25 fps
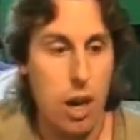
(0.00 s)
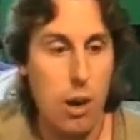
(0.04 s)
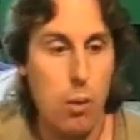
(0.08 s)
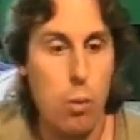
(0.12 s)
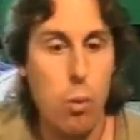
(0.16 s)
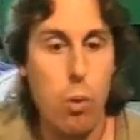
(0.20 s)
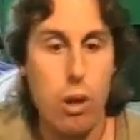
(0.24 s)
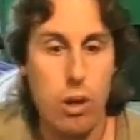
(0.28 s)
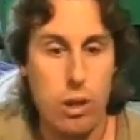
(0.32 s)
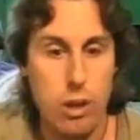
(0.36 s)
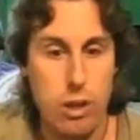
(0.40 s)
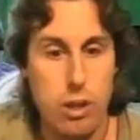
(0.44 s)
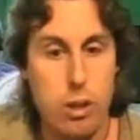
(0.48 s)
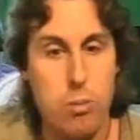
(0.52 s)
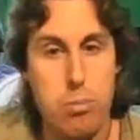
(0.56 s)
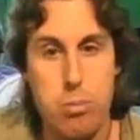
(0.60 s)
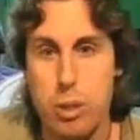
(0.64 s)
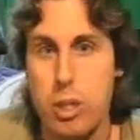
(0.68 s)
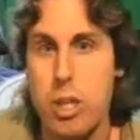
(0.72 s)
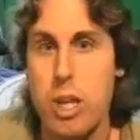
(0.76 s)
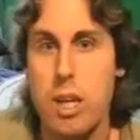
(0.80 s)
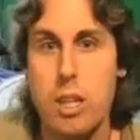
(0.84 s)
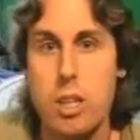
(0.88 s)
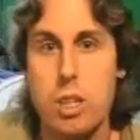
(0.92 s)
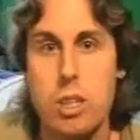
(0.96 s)
I wanted a
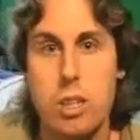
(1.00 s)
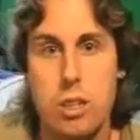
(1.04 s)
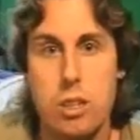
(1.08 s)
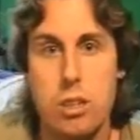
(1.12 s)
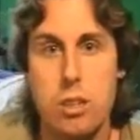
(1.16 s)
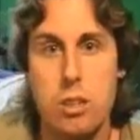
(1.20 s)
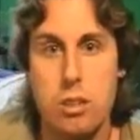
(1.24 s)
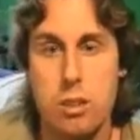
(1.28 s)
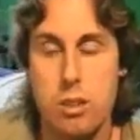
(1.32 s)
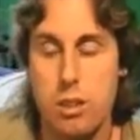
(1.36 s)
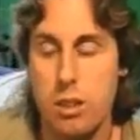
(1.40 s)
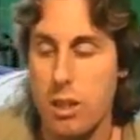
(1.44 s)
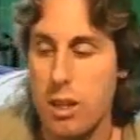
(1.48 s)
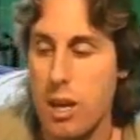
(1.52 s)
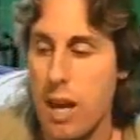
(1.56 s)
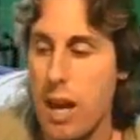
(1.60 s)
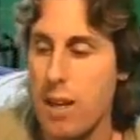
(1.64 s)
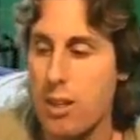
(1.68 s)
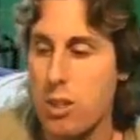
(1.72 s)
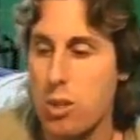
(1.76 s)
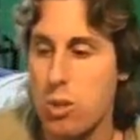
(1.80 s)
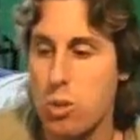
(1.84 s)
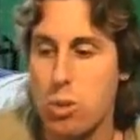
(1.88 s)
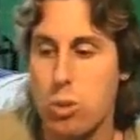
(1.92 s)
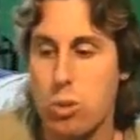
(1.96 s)
protection, an
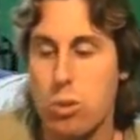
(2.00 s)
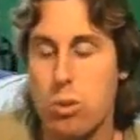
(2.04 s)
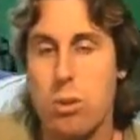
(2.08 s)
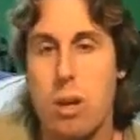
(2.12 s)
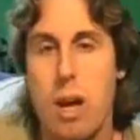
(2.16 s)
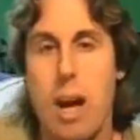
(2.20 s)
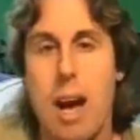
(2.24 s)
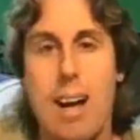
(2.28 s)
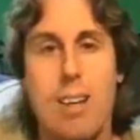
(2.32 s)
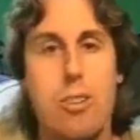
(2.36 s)
actual